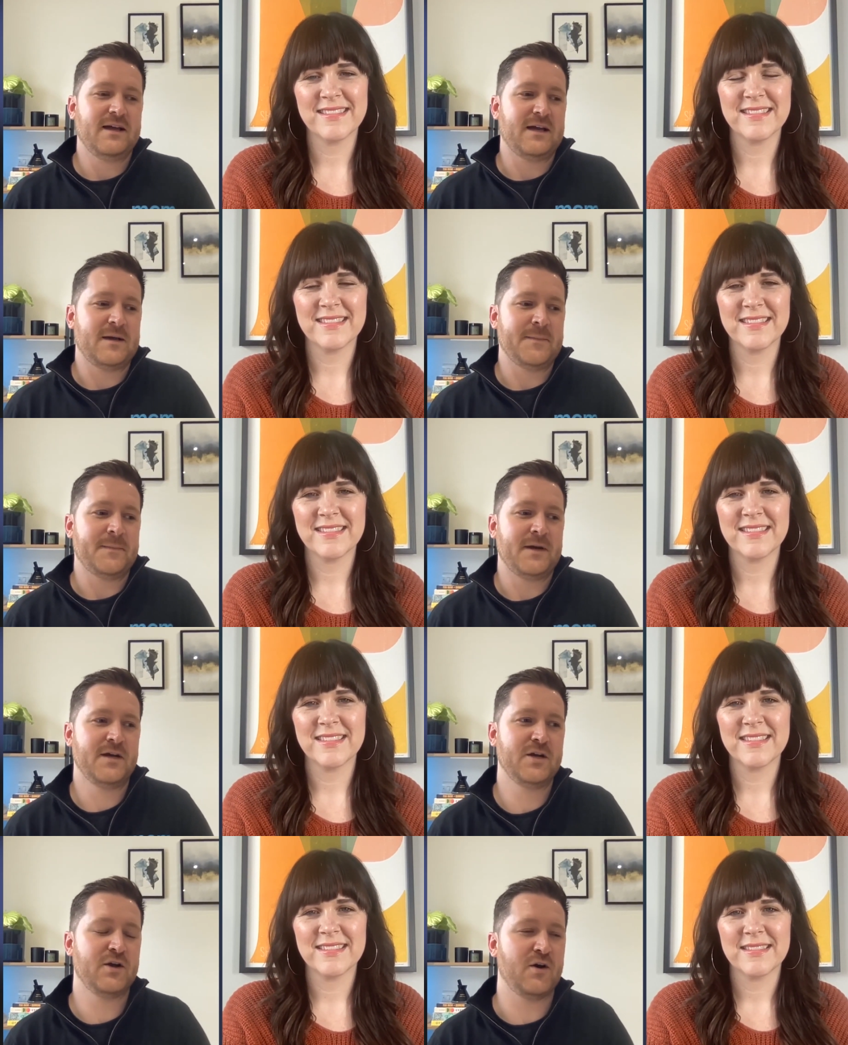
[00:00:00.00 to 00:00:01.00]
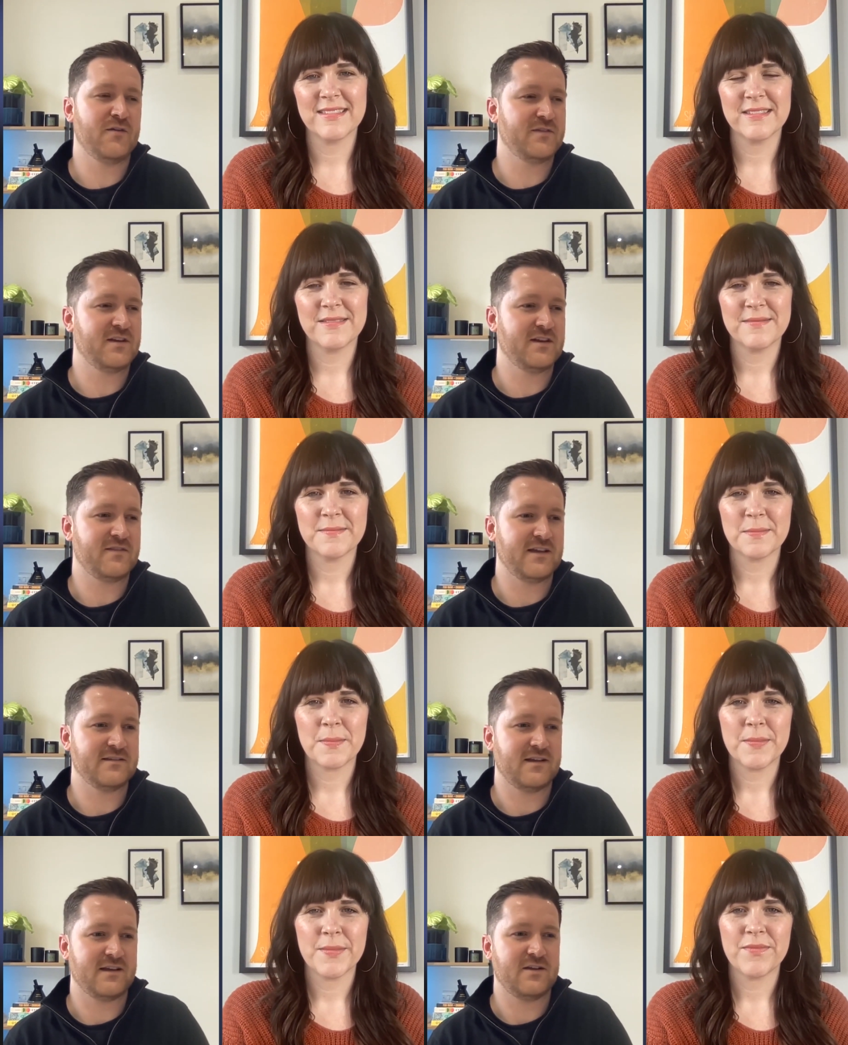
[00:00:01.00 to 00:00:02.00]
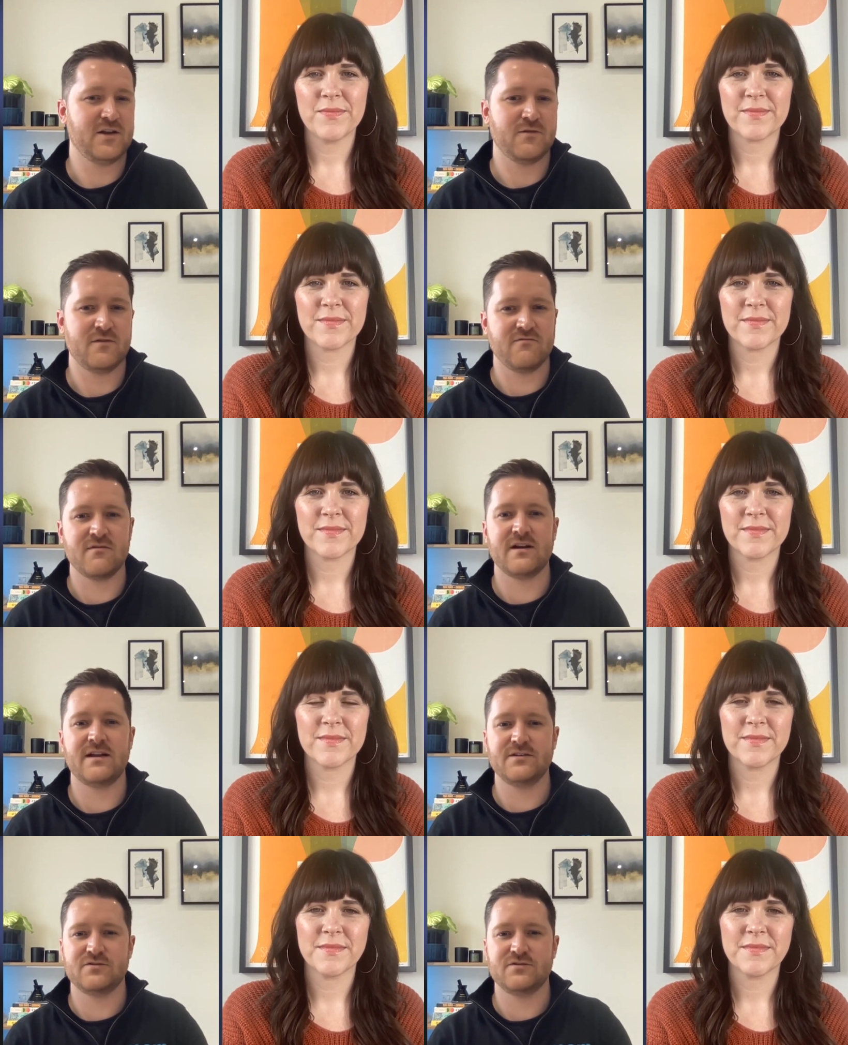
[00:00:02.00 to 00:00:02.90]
Speaker 1: Um, often if there's like you know a really